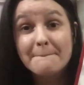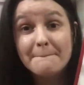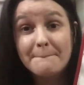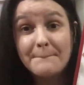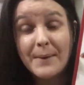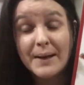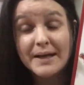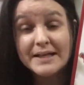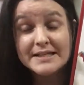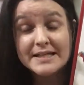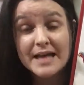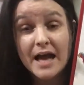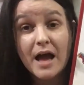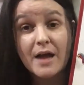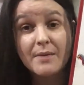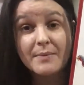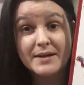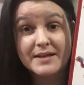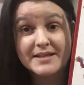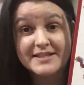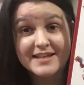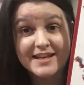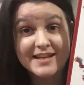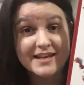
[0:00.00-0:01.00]
But I'm
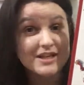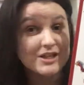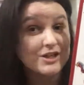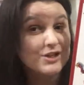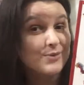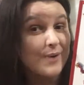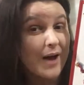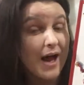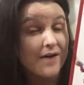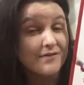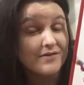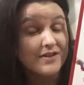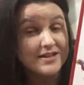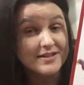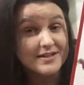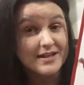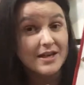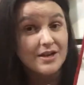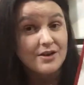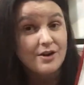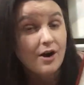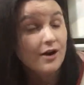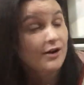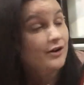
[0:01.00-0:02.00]
excited to have this
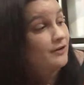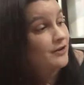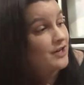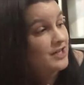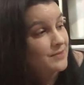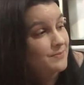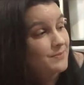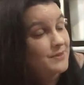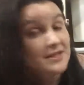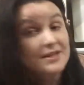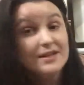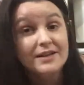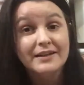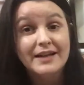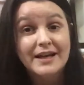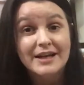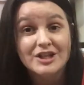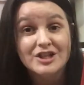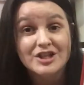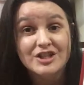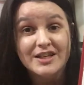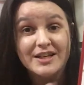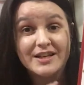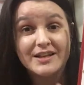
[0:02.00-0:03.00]
in our Christmas
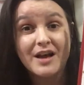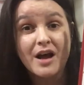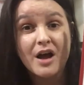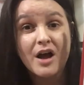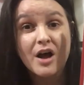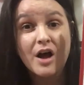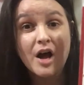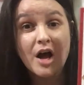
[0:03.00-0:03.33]
collection